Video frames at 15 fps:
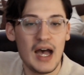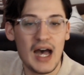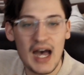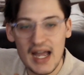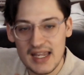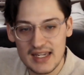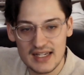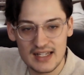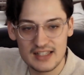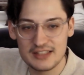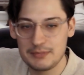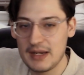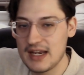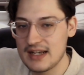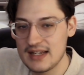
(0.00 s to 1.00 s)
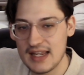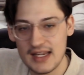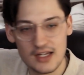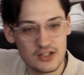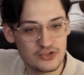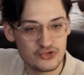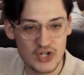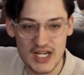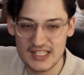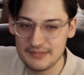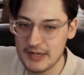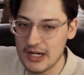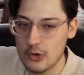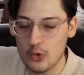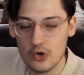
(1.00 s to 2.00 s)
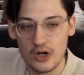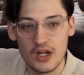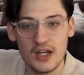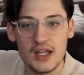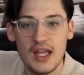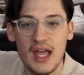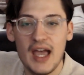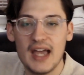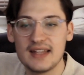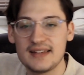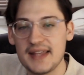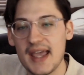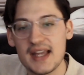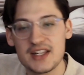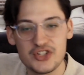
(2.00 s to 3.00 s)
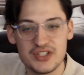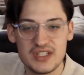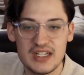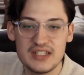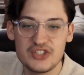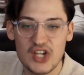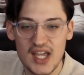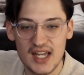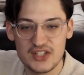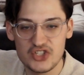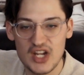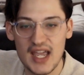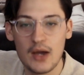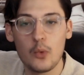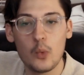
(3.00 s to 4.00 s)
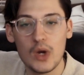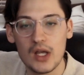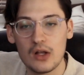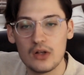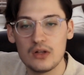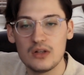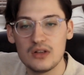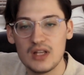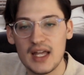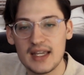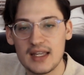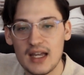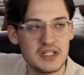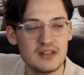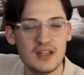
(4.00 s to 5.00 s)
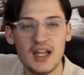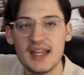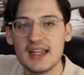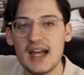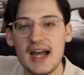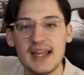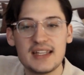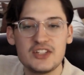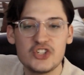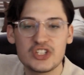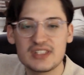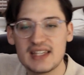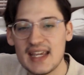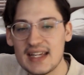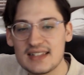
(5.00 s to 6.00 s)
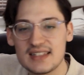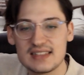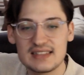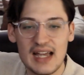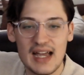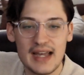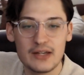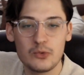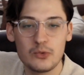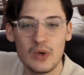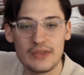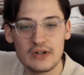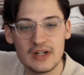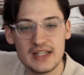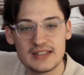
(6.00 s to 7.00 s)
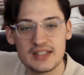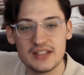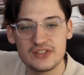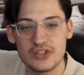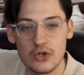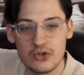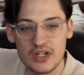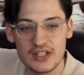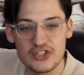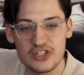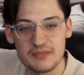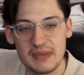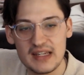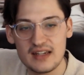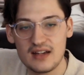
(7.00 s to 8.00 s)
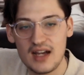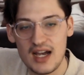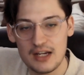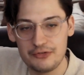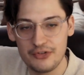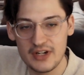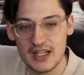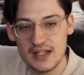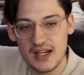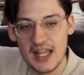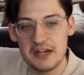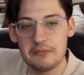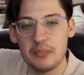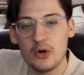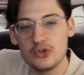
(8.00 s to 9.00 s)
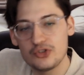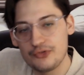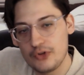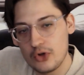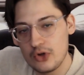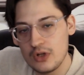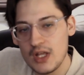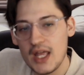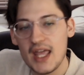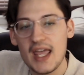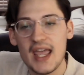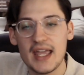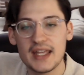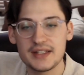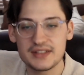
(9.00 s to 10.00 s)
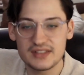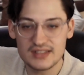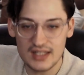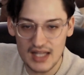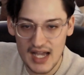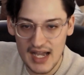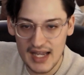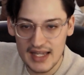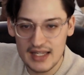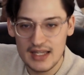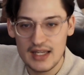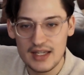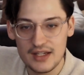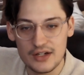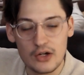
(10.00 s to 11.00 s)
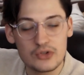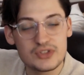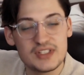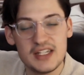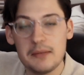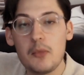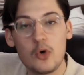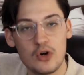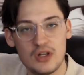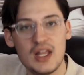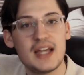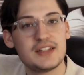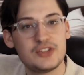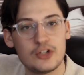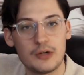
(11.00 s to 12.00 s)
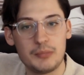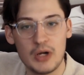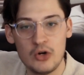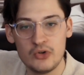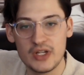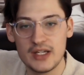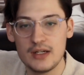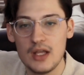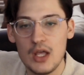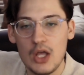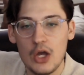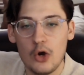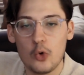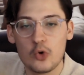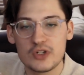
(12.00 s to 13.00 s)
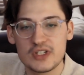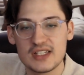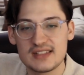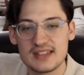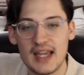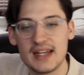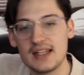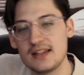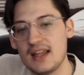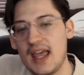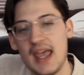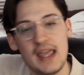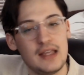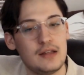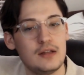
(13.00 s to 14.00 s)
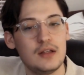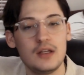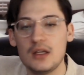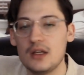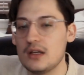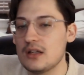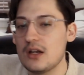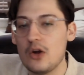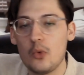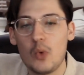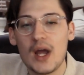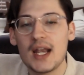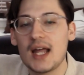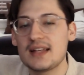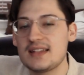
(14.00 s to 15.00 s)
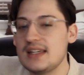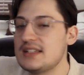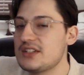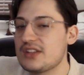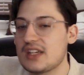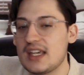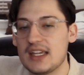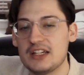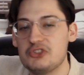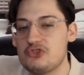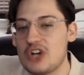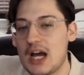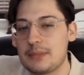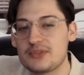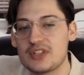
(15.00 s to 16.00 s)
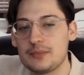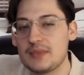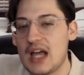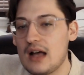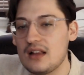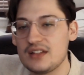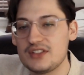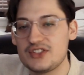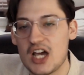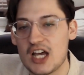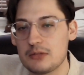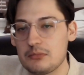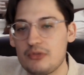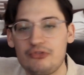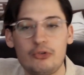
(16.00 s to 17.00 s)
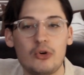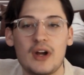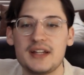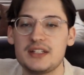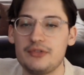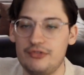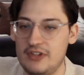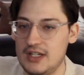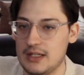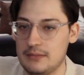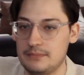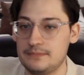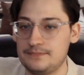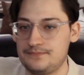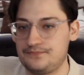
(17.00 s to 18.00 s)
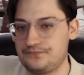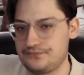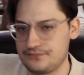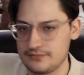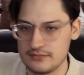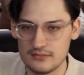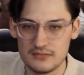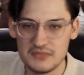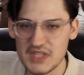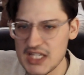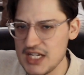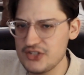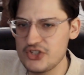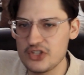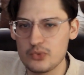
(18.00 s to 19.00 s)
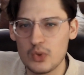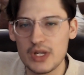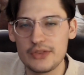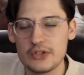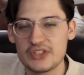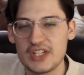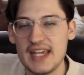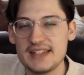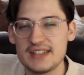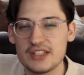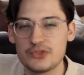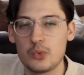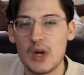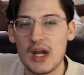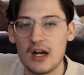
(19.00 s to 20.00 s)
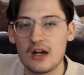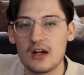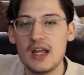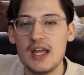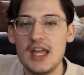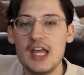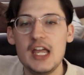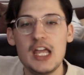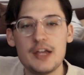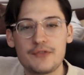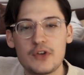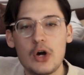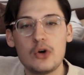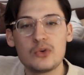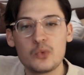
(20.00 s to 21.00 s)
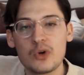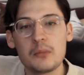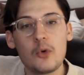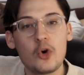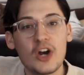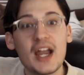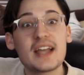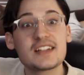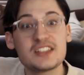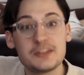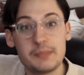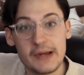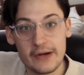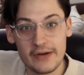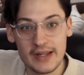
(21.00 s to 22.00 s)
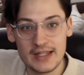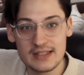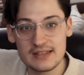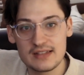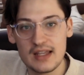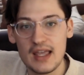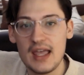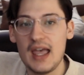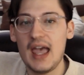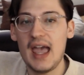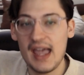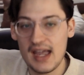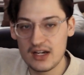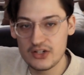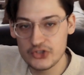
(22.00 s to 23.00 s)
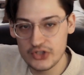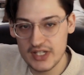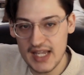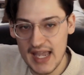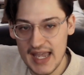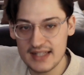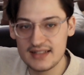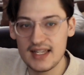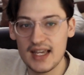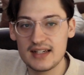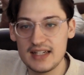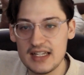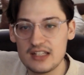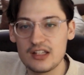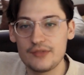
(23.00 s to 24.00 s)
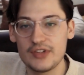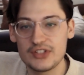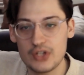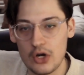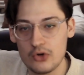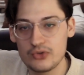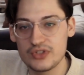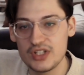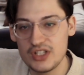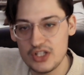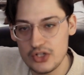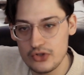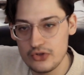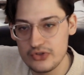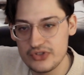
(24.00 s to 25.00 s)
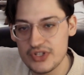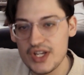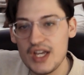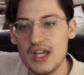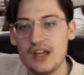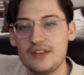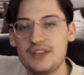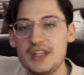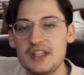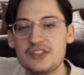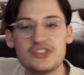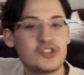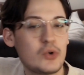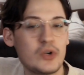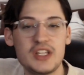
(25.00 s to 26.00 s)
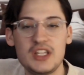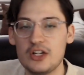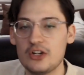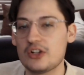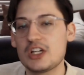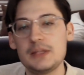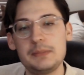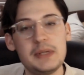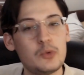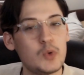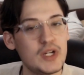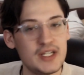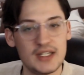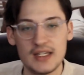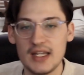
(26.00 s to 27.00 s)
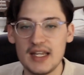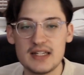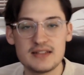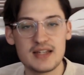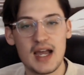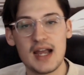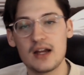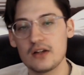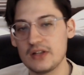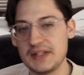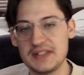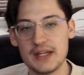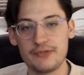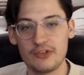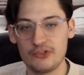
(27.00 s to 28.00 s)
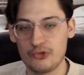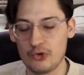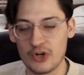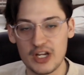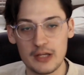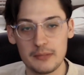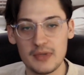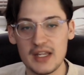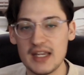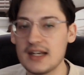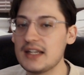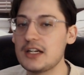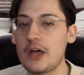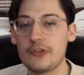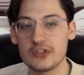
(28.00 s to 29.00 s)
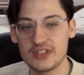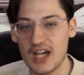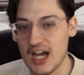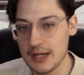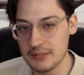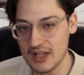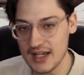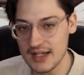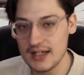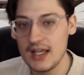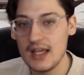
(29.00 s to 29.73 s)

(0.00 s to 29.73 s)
I can expand and contrast my aura, attach and detach at will. Like, like I just can't decide whether it's Hisoka just being confident and boastful and sly, you know, demoralize your opponent, or deciding, hey, you know, why not teach the kid? Drop some knowledge on him before I defeat him. It's just one of those cases where if Gon were more experienced, actually had techniques of his own to use, the story here could be written entirely different for him in another timeline.